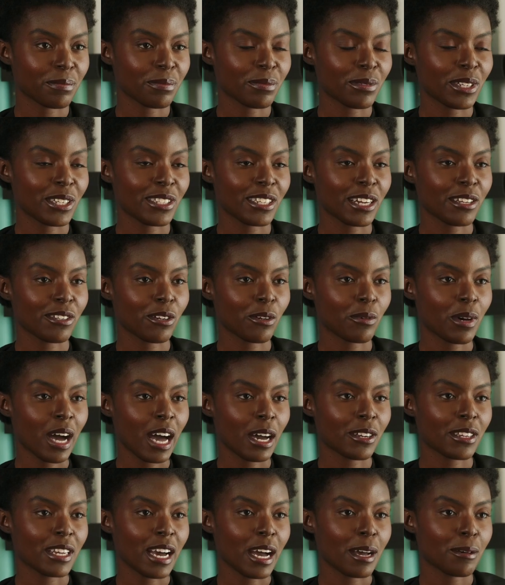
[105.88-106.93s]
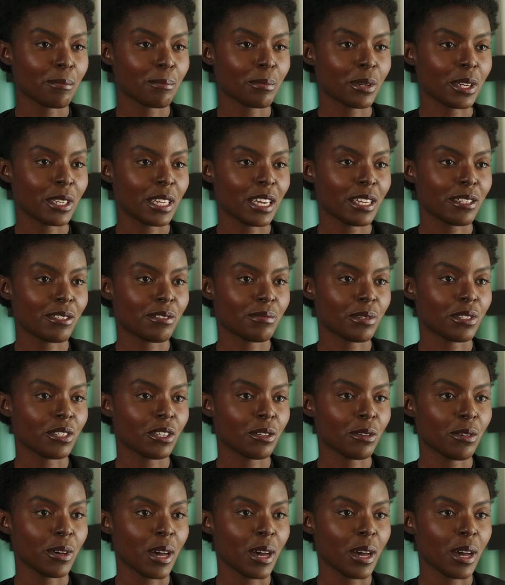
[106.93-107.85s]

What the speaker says: This has ground down brilliance for too